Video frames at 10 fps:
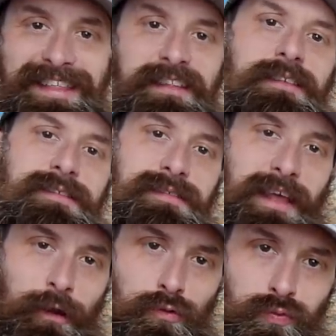I think this is
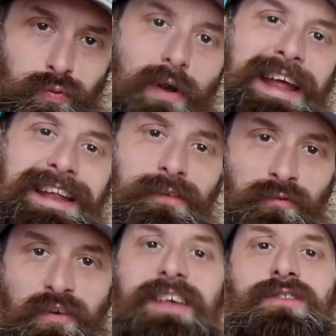a great
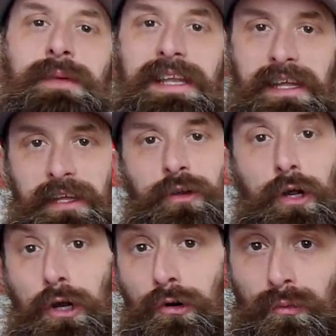investment in
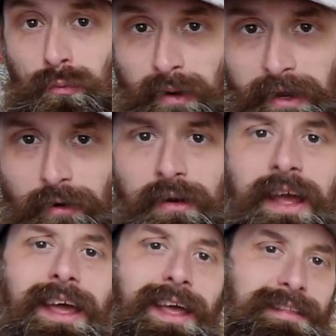your career.
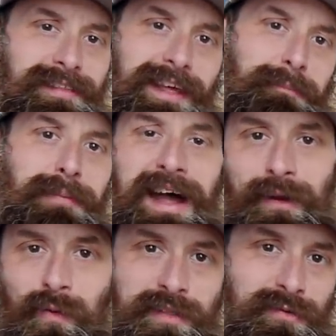It's like
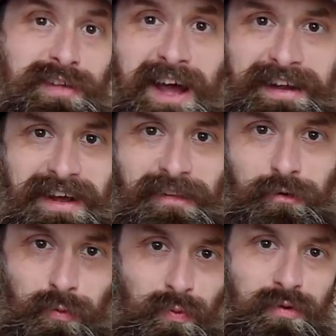buying one of those high-dollar
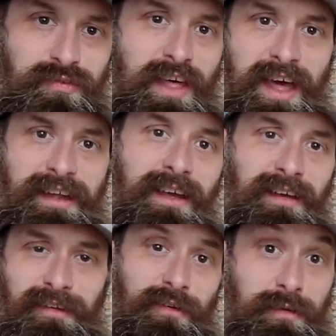tools that,
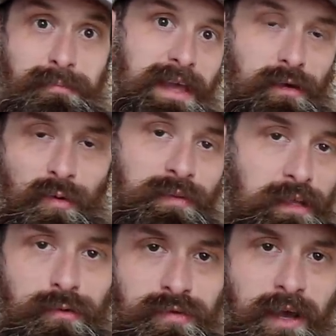you know, you may only
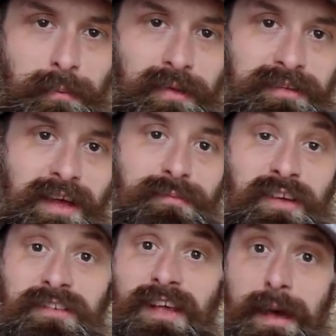use a couple of times,
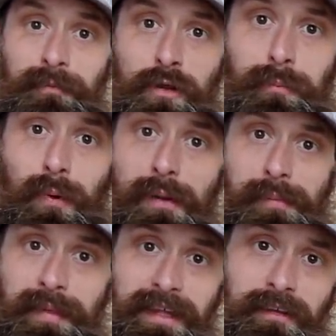except you're
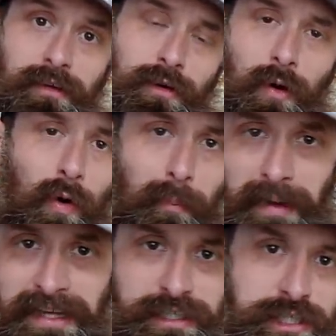probably going to learn a whole
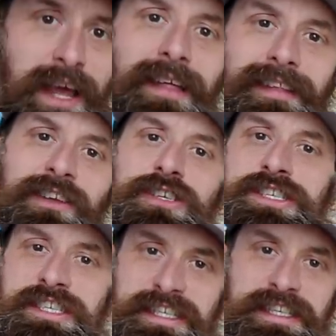bunch that you
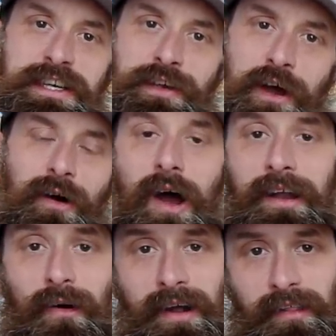didn't know. I
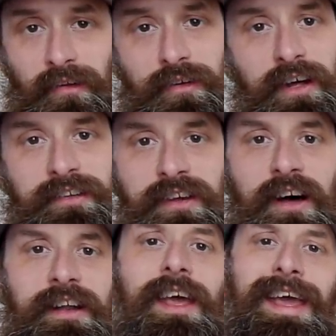know I learned a
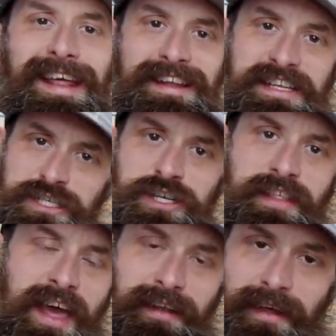ton. In addition to
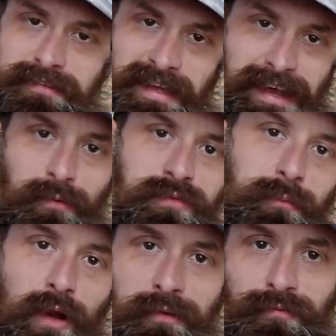that, got to hang out with
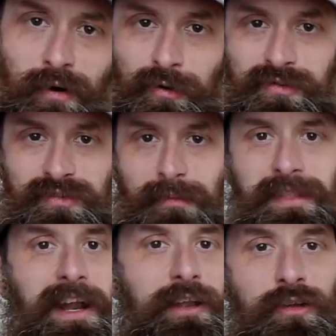some great folks, some
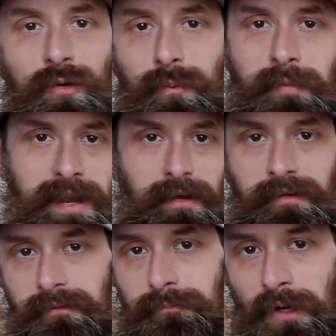that I knew, met
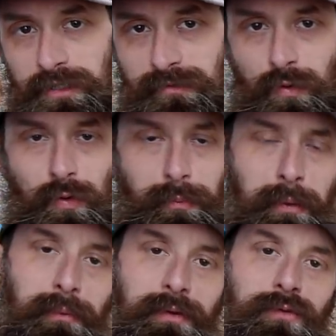a bunch of cool
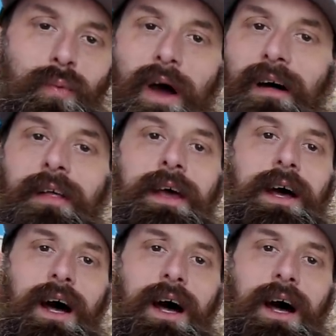people as well.